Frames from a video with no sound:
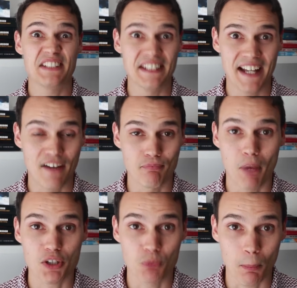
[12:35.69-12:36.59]
didn't have
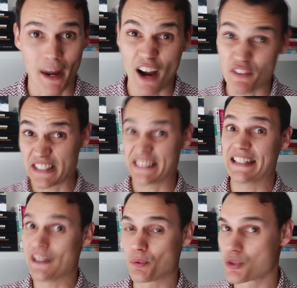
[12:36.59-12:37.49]
much more power. If it
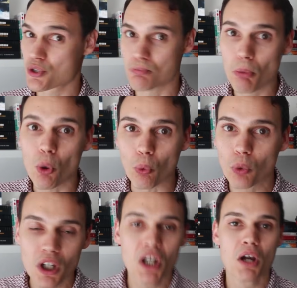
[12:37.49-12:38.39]
did, it was
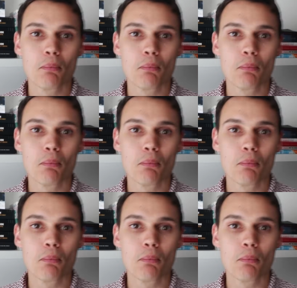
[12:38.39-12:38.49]
small,